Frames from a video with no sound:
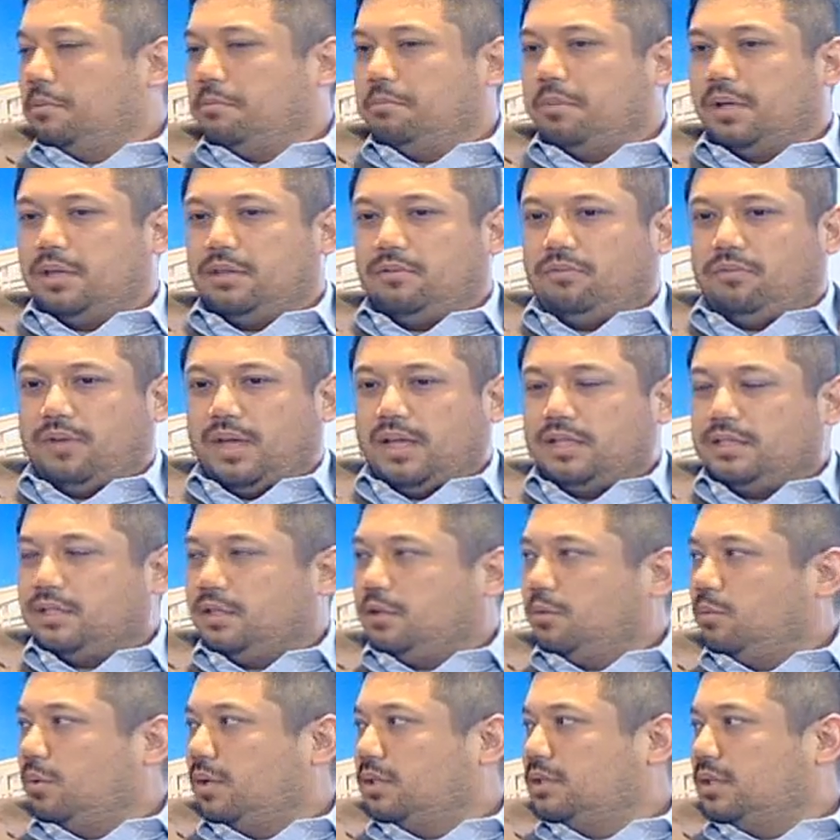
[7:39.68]
But the fans are
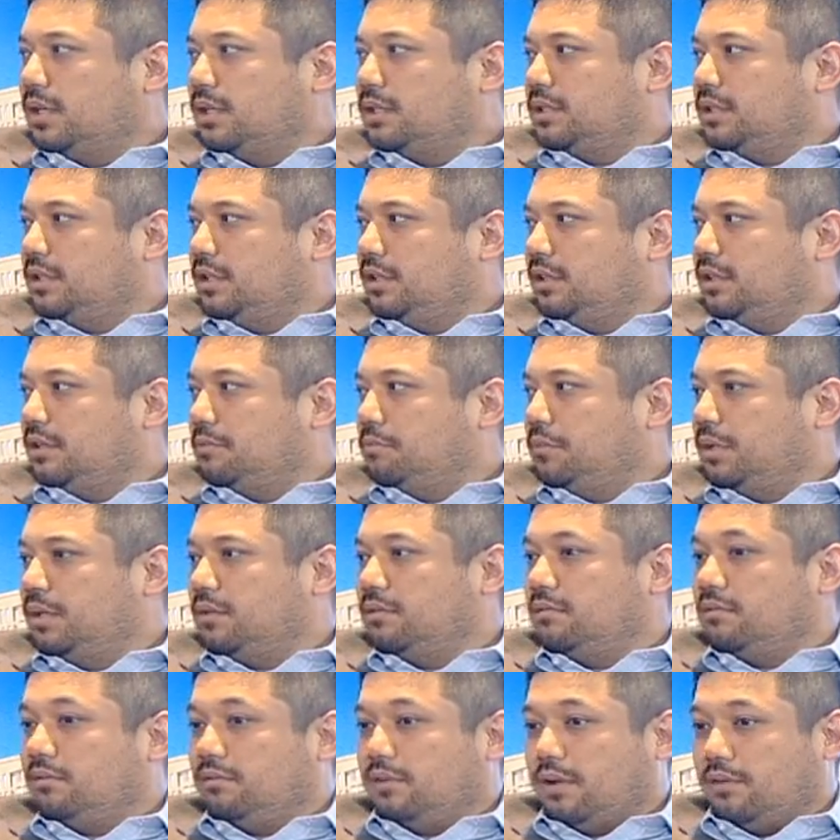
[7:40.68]
the ones that actually
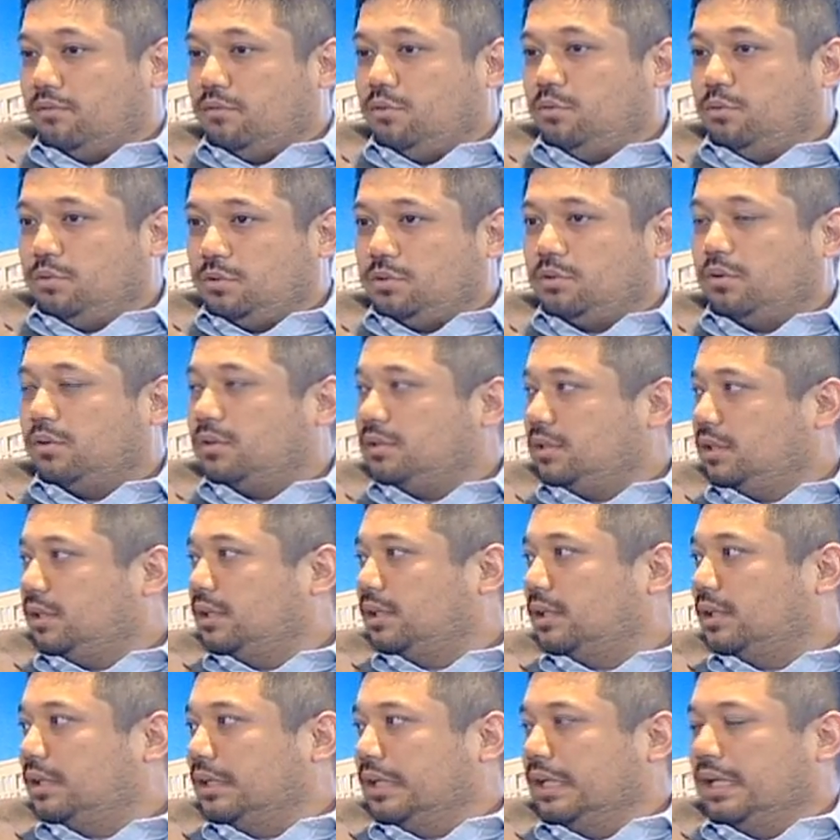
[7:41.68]
determine the revenue source
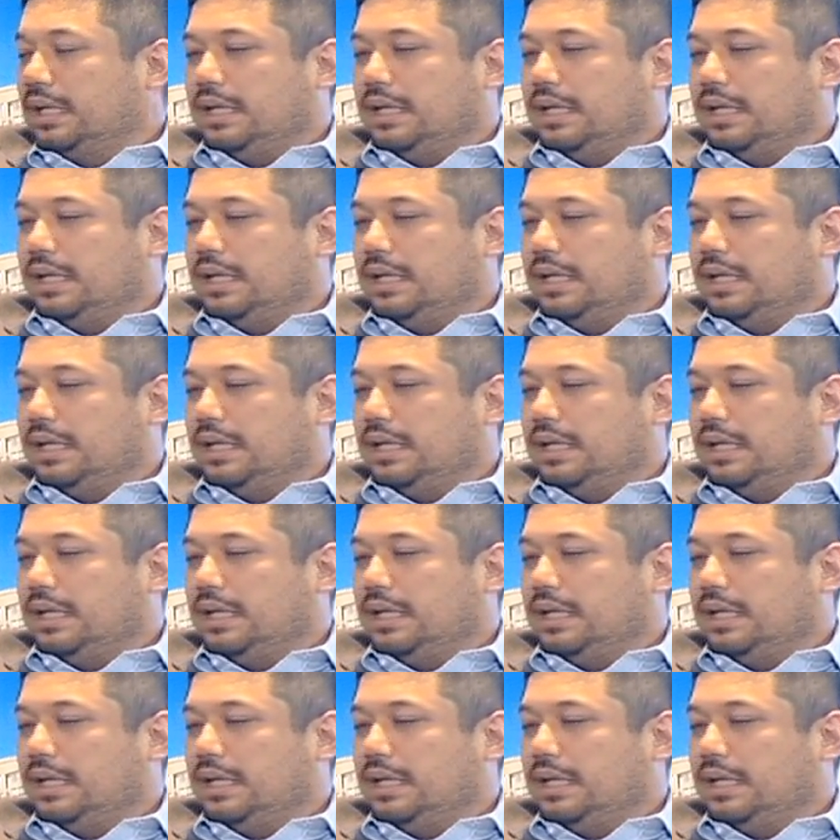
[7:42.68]
here.